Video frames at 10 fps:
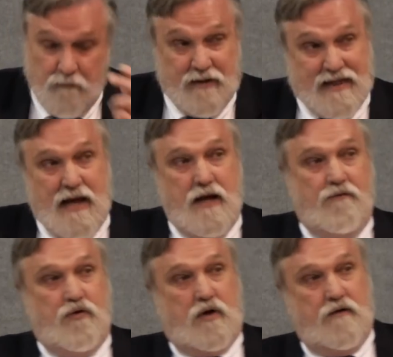But then
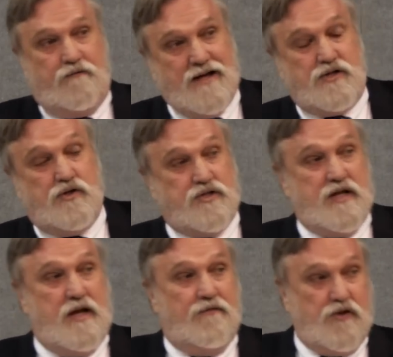if you confess your
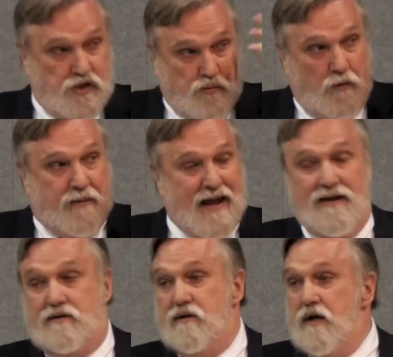sin, if you just
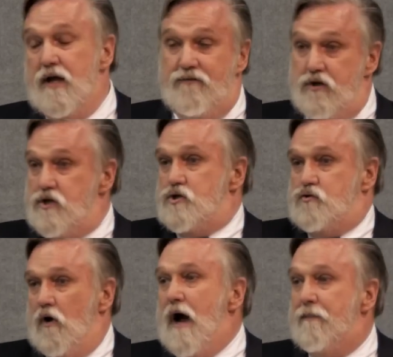repent, if you
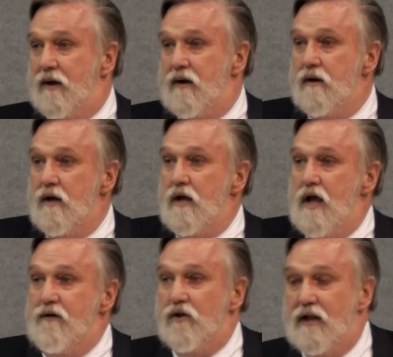just drop it,
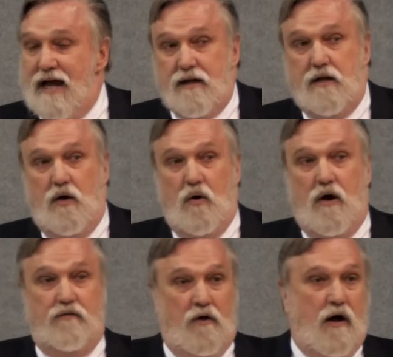if you let go
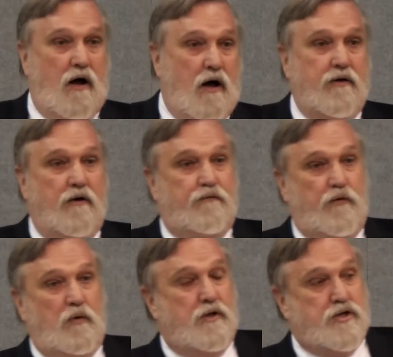of all your
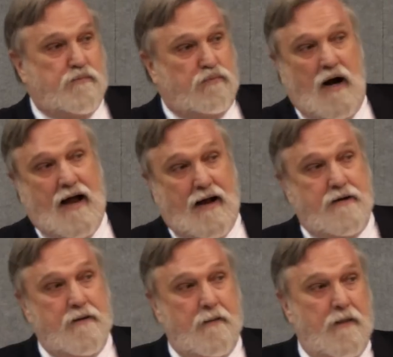foolish
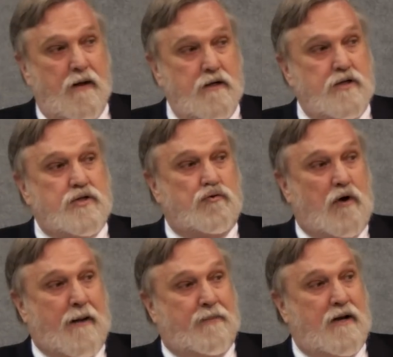pride, just
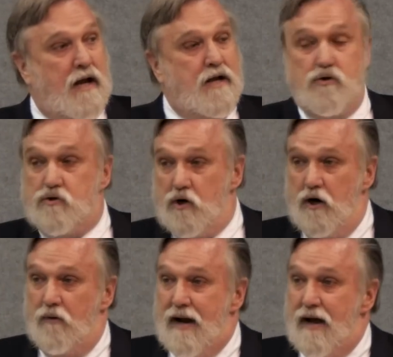drop it and you
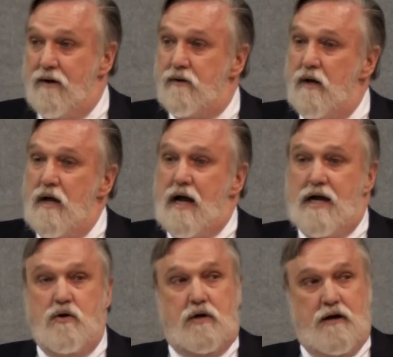turn around
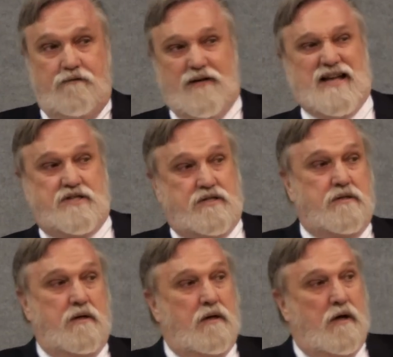and you
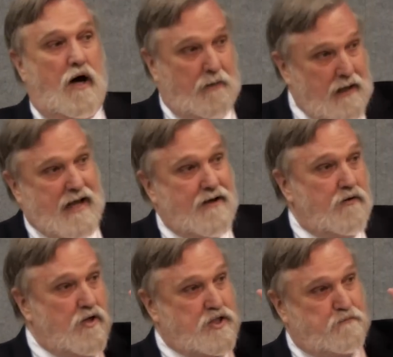confess.
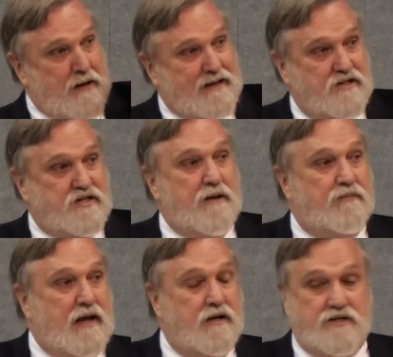Homologeo, you speak the
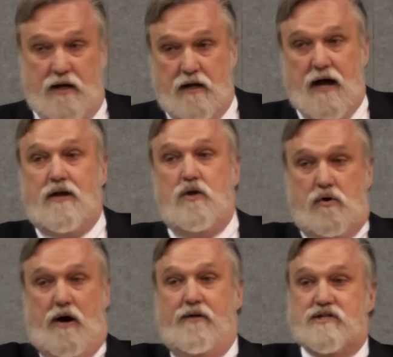same thing and say, God, you
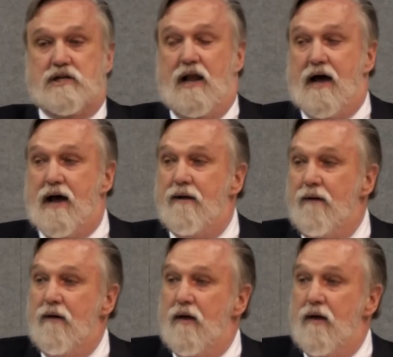call this a lie.